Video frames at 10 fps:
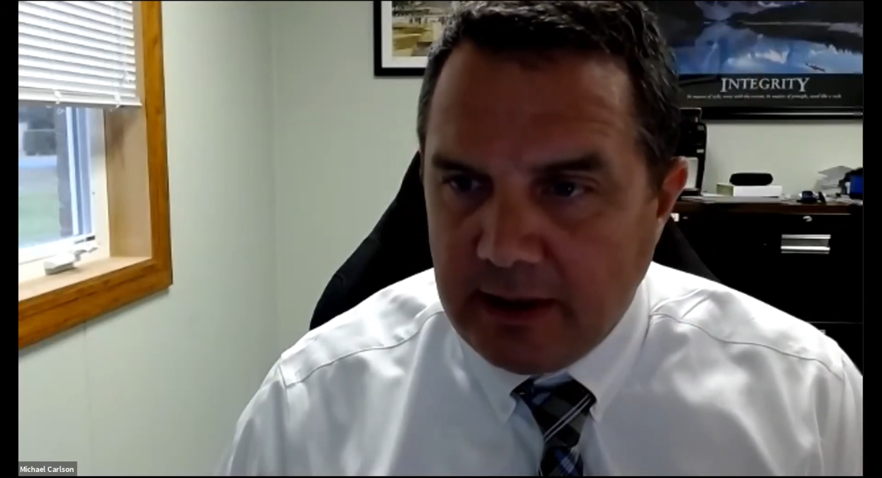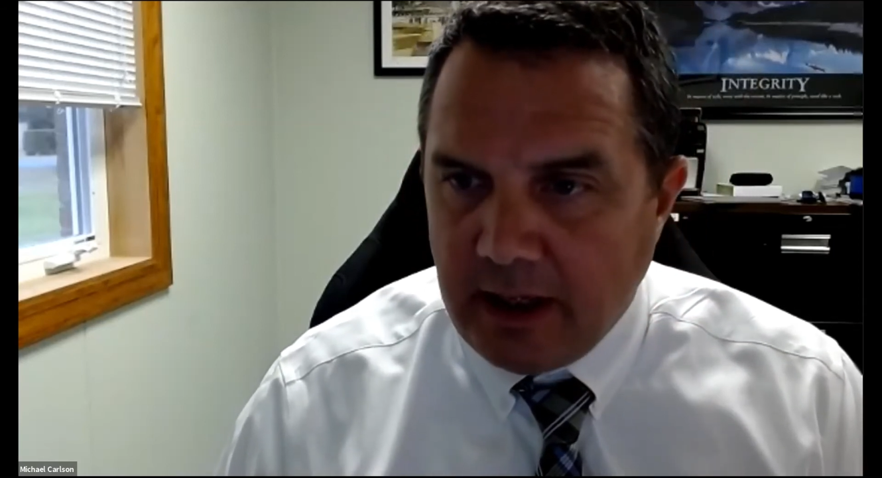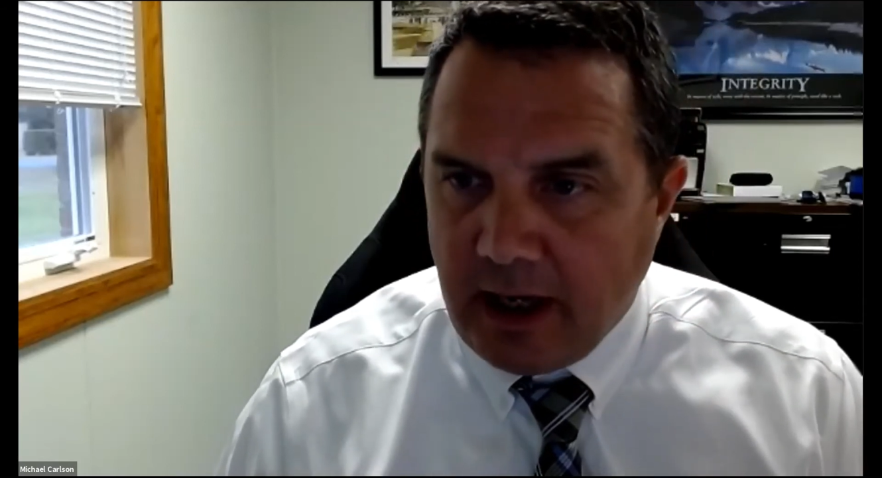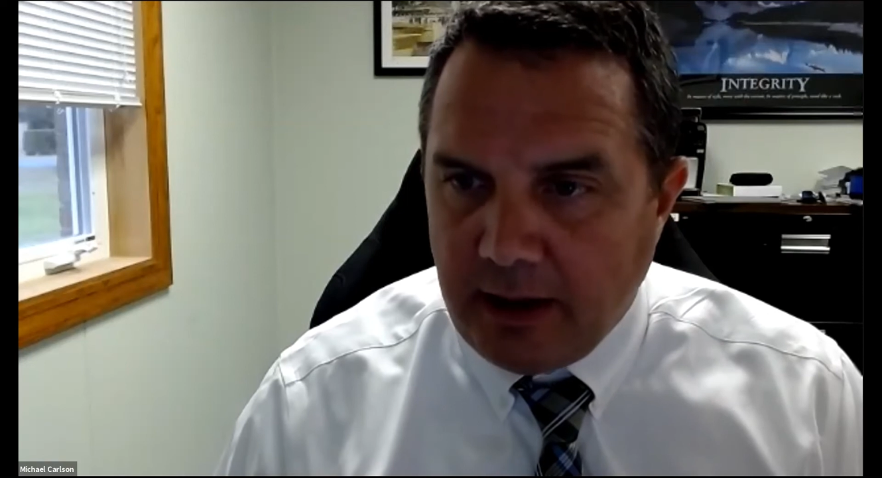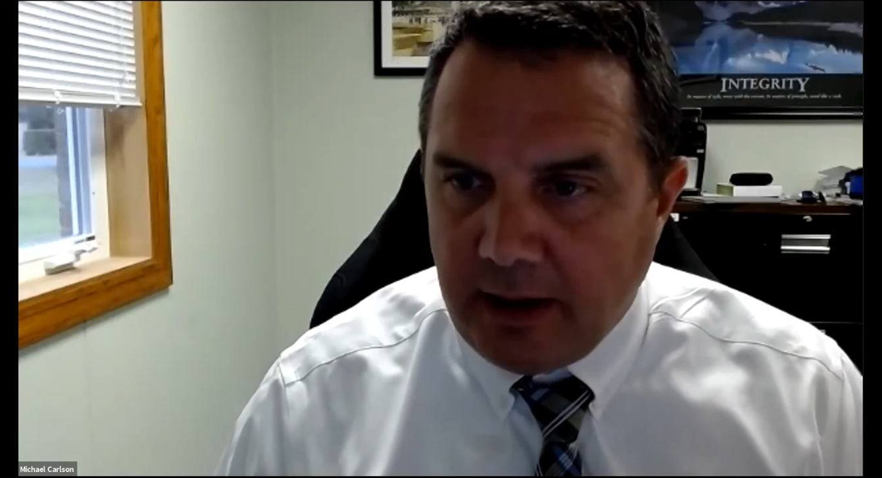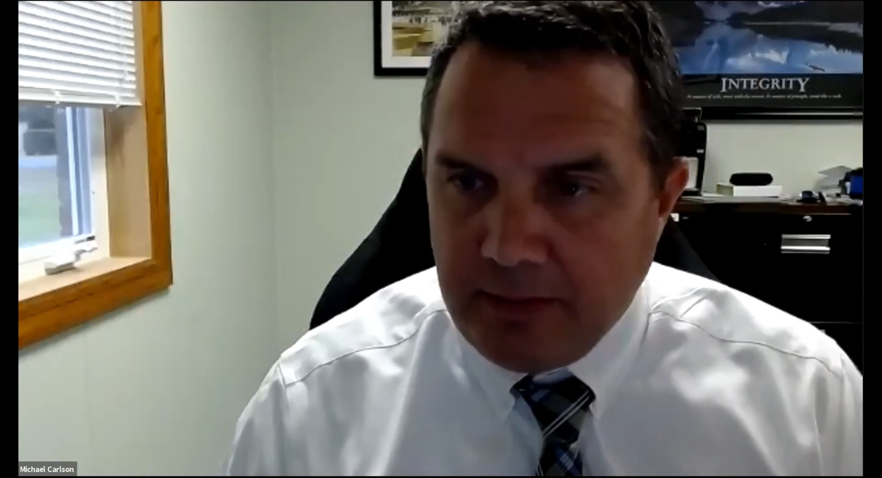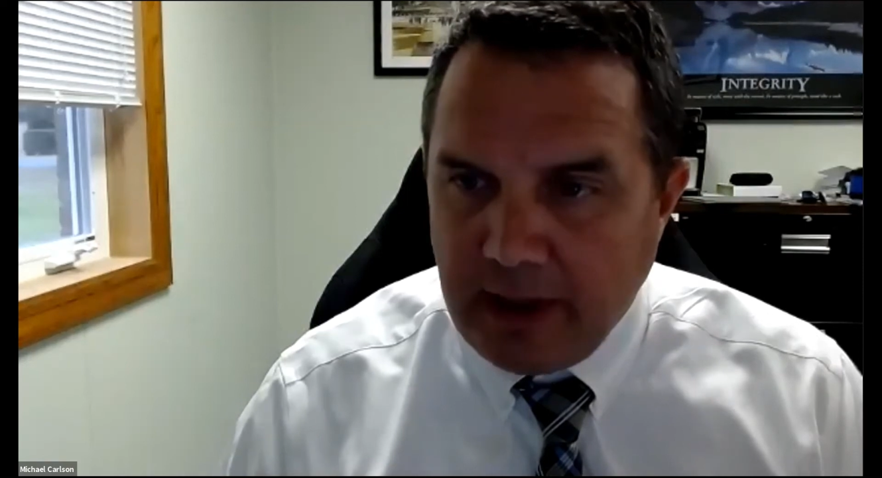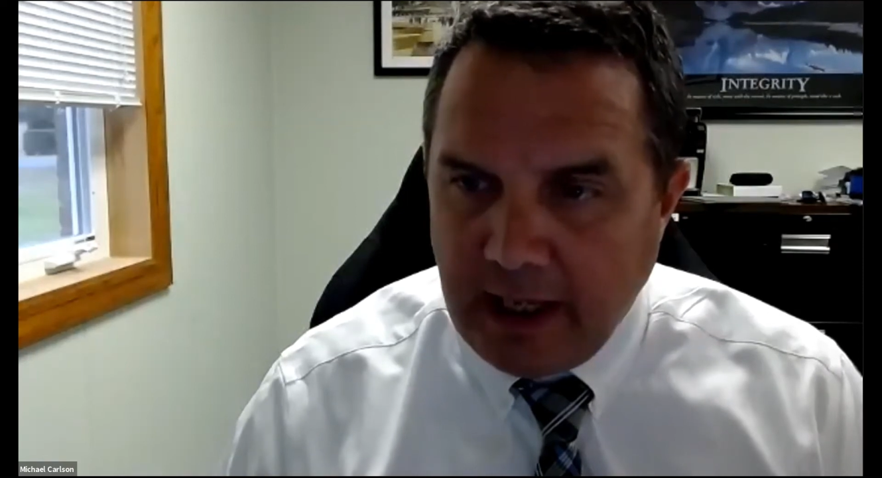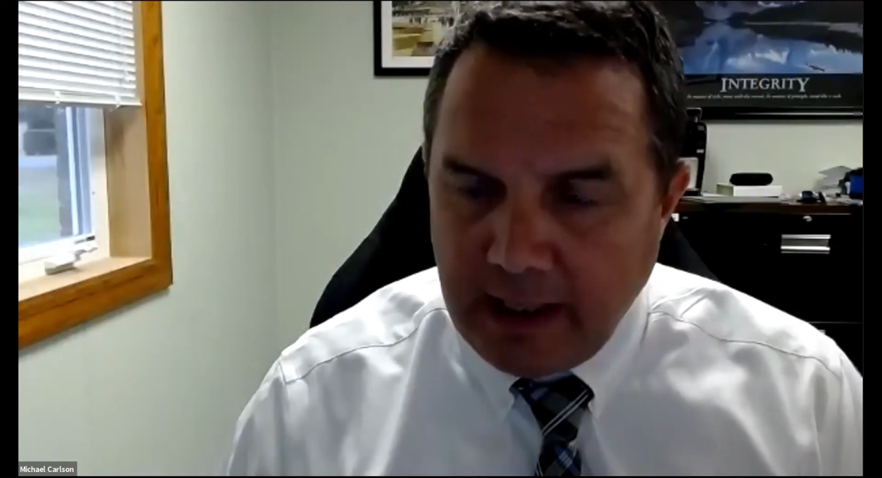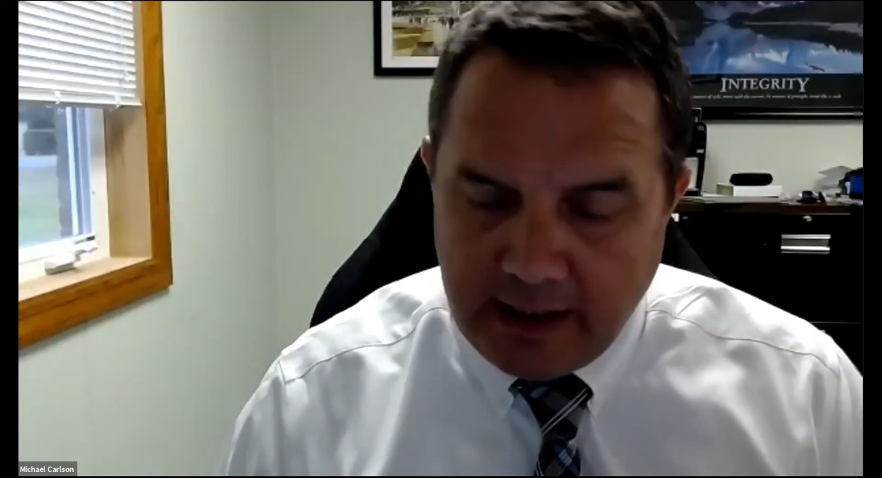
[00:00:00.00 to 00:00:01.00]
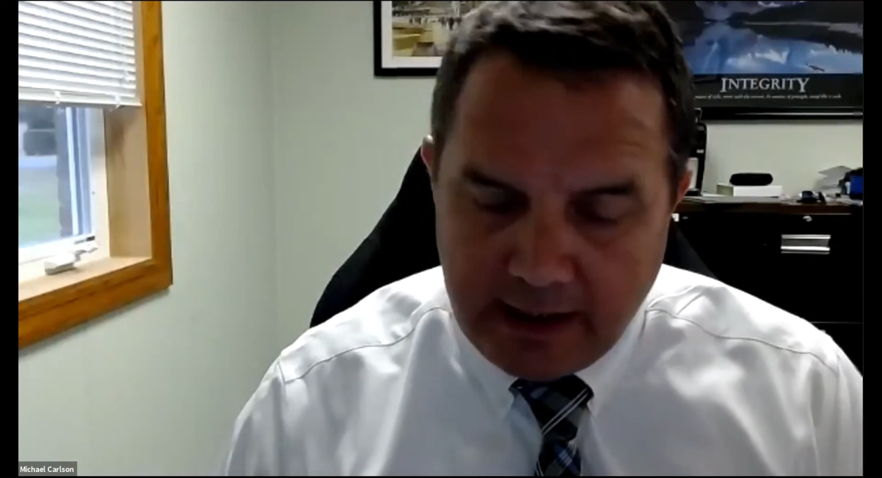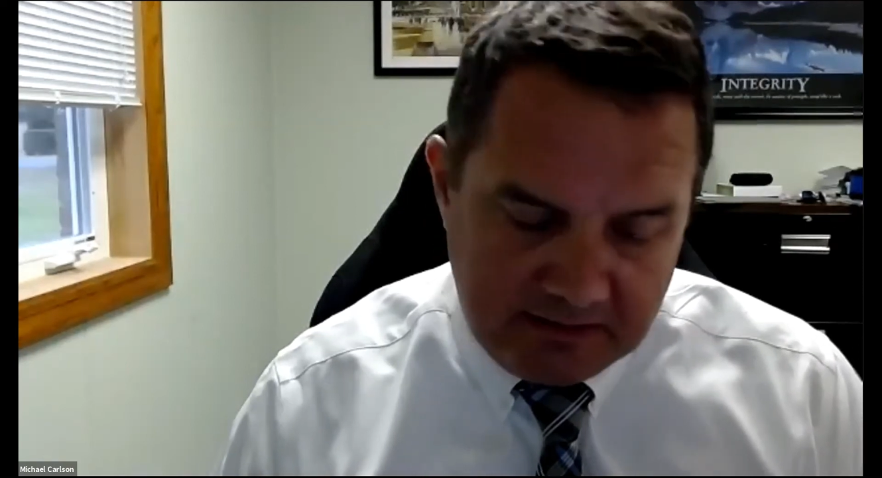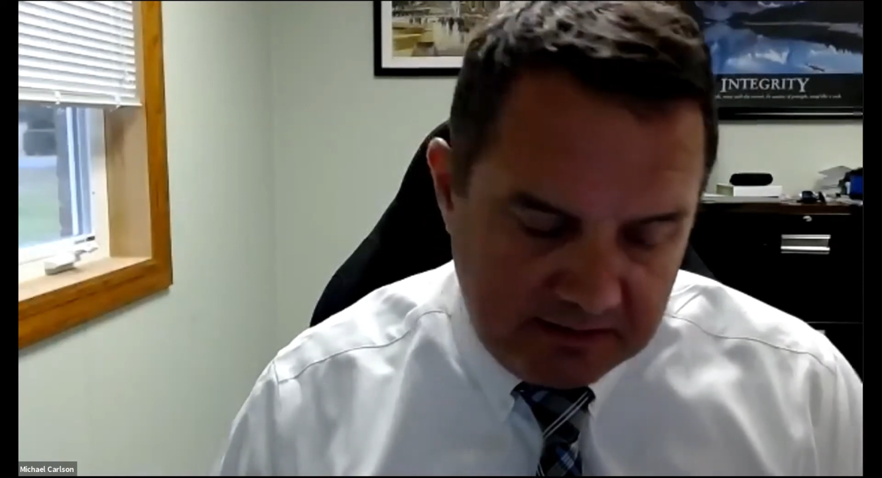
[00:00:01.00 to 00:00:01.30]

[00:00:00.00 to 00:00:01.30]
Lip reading: and